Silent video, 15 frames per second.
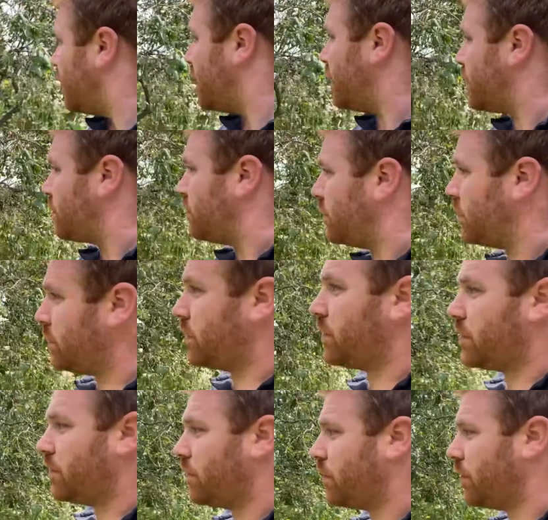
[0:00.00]
is
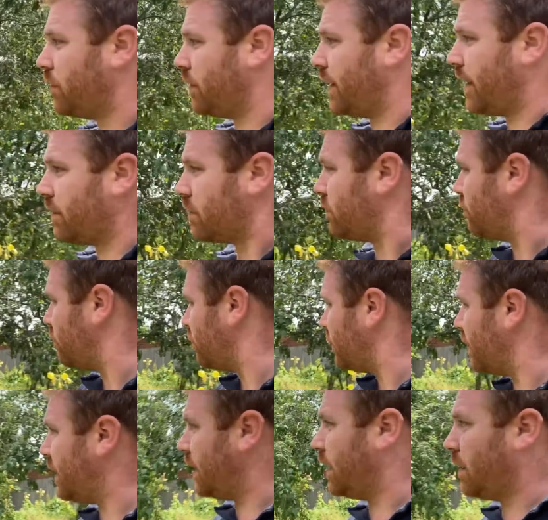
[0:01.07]
producing some fruit now, some
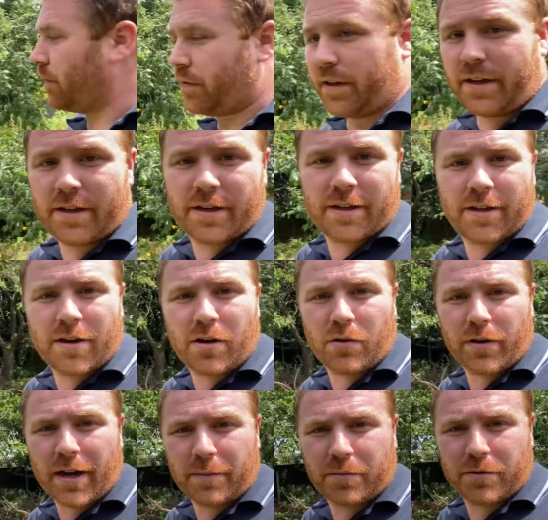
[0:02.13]
really lovely
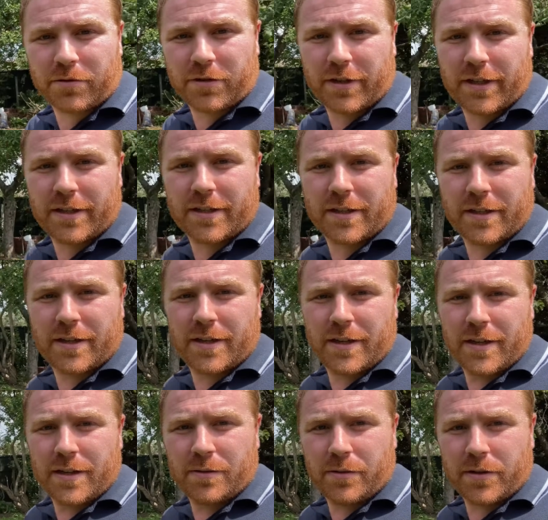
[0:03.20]
old apple trees,
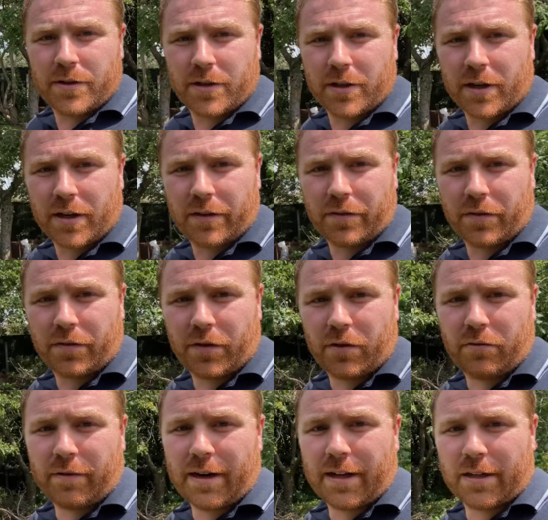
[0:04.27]
which are kind of a
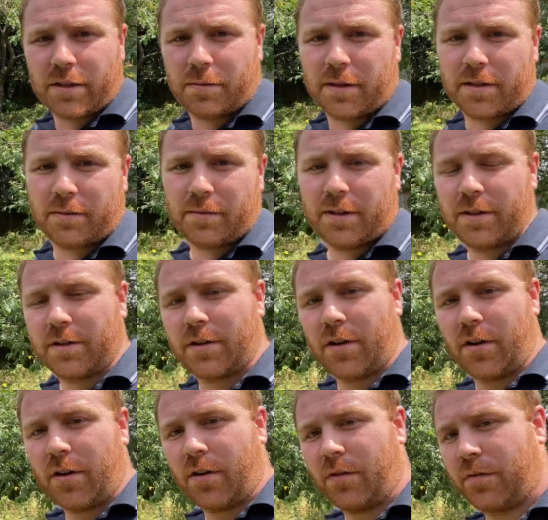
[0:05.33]
few relic specimens
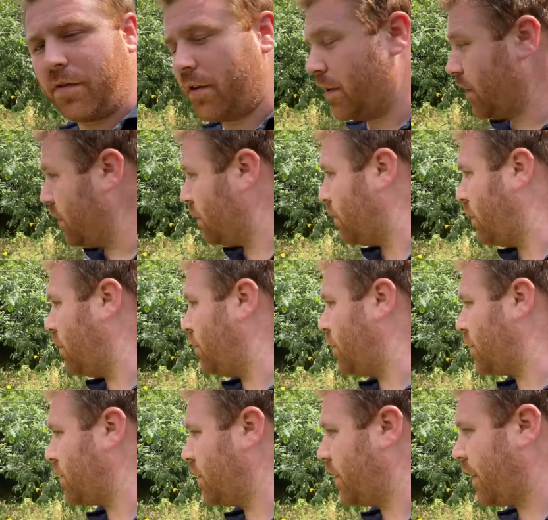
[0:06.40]
of what
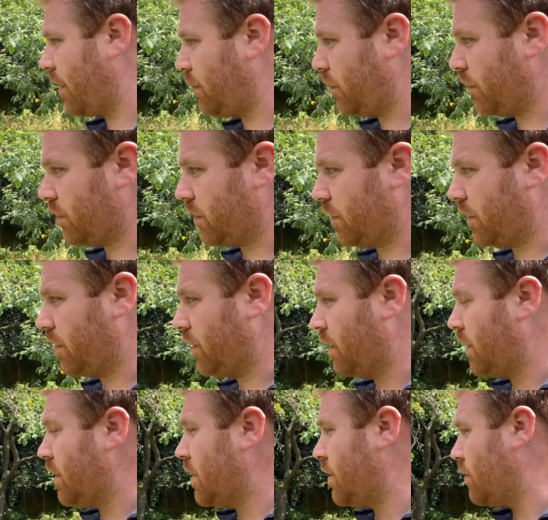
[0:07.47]
was no doubt once a
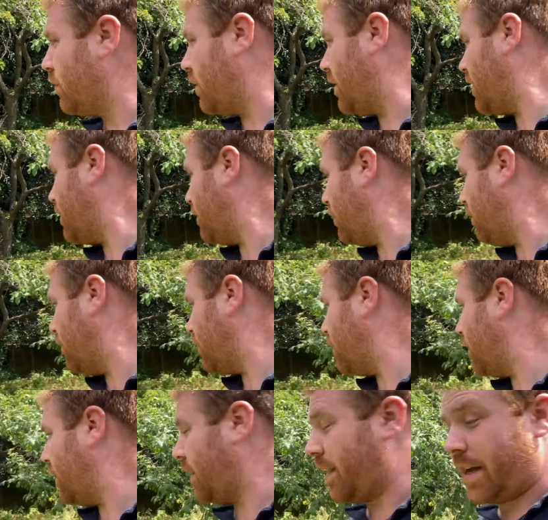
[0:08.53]
traditional
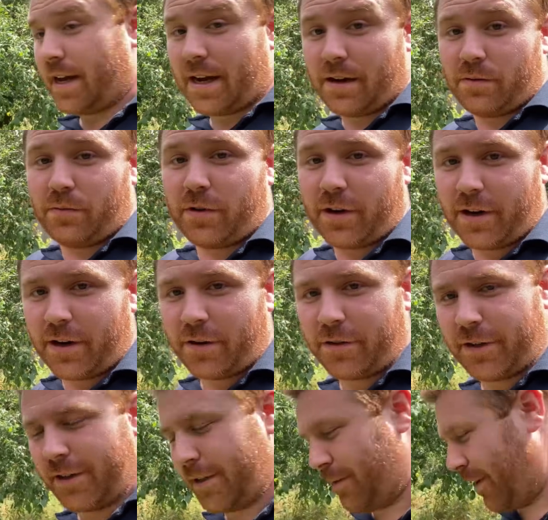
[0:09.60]
orchard. And what I
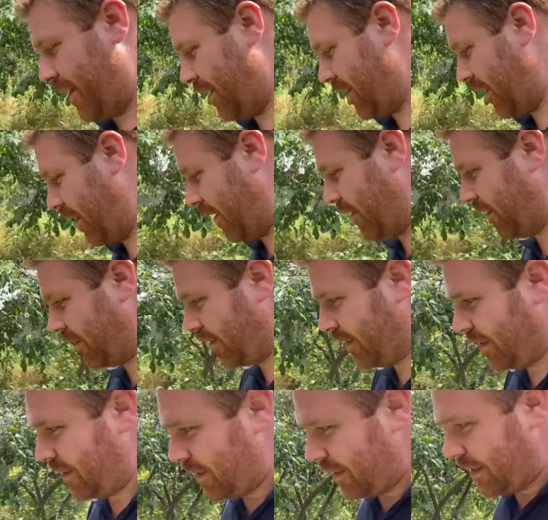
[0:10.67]
noticed about this garden,
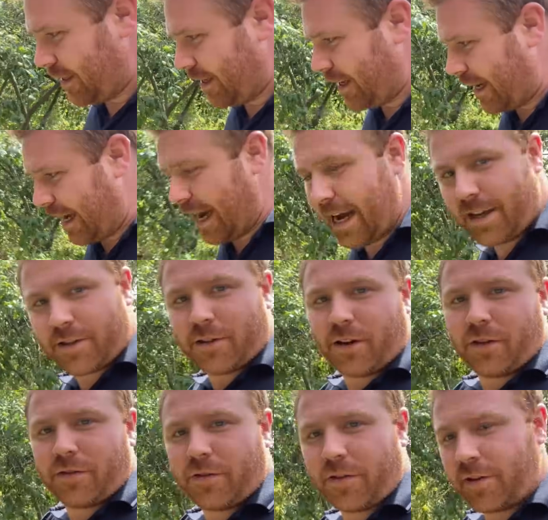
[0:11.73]
hats
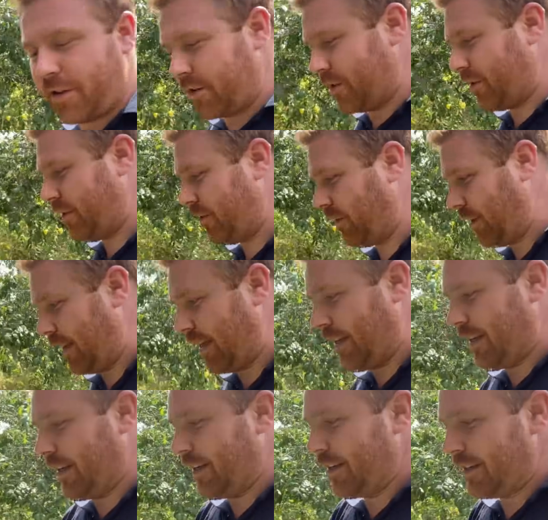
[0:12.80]
off to the
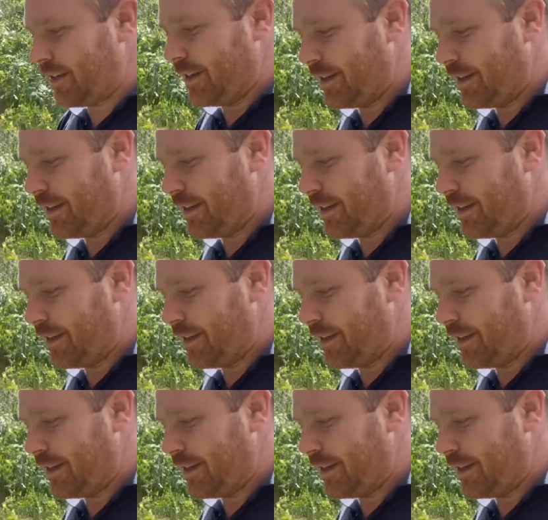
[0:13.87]
lady